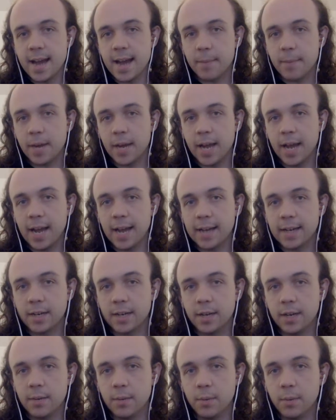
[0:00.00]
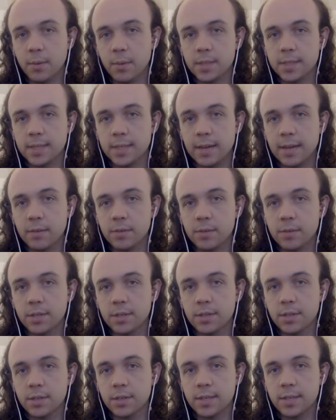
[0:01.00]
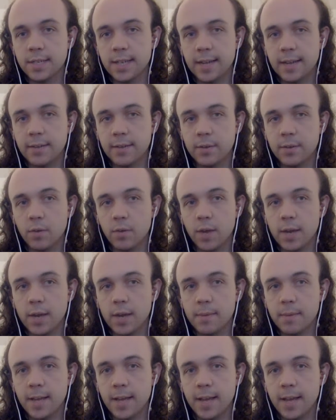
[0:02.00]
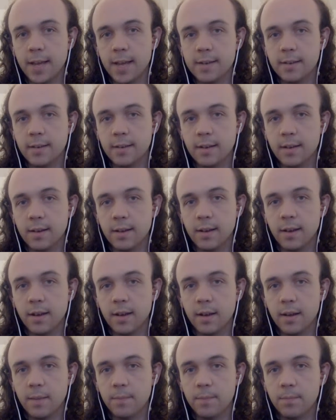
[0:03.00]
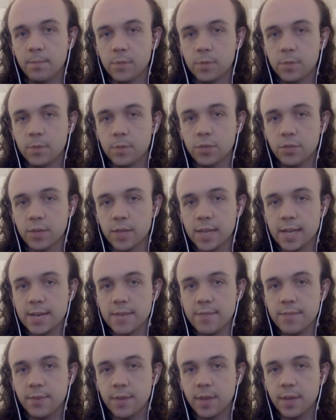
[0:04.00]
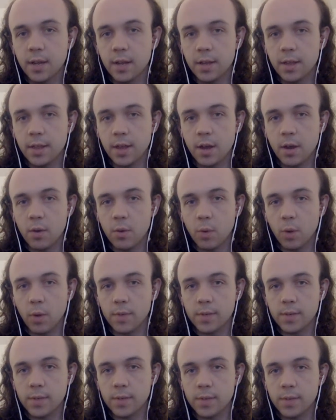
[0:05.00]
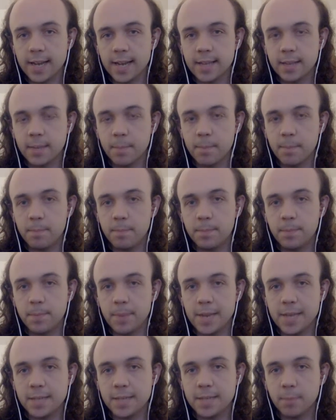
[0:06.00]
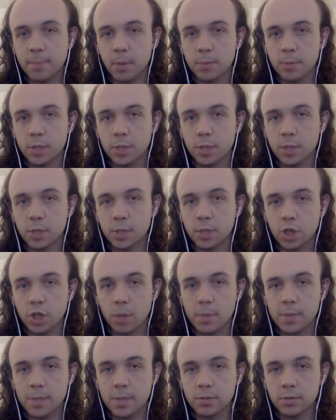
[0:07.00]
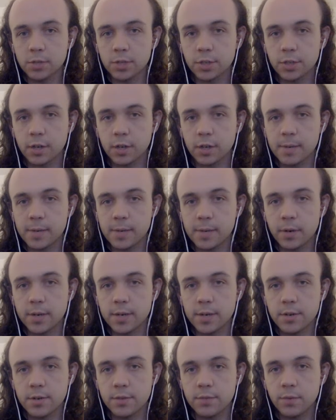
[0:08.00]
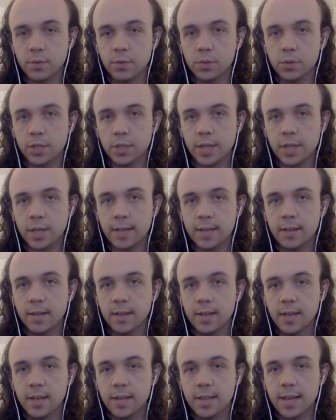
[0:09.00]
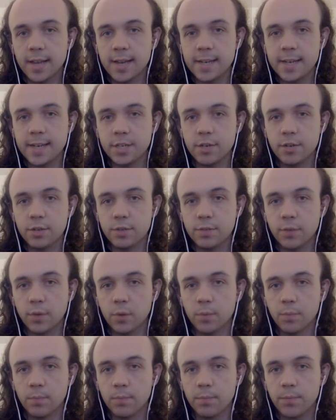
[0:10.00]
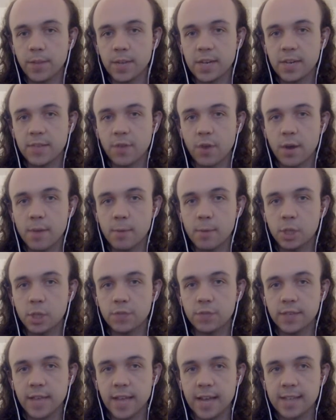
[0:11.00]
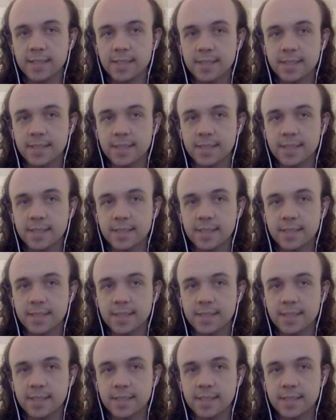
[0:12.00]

I had got it worked out. I did have it right in my head, which is a relief. Though obviously getting the bits and bobs on top is also going to be quite useful. So that is useful. Thank you very much for that.